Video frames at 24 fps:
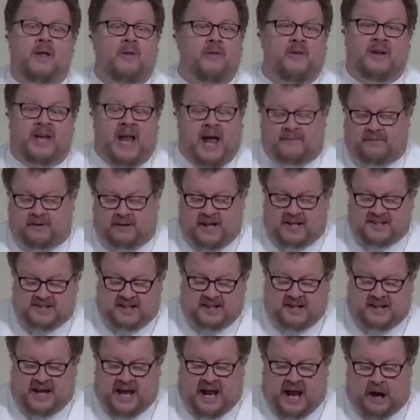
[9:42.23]
the devil
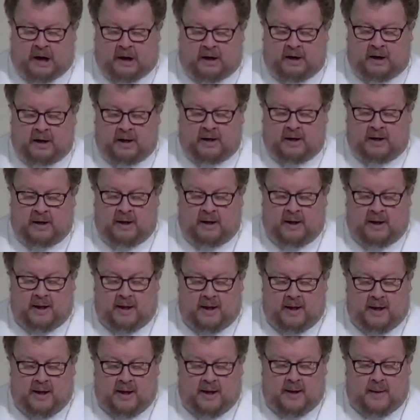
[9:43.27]
doesn't care.
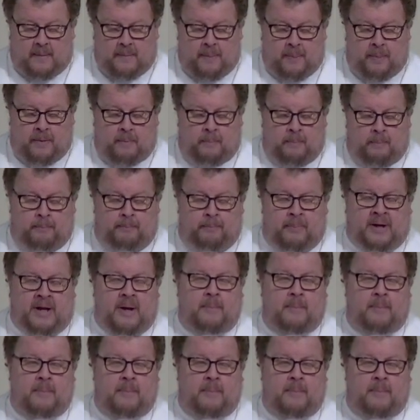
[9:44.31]
But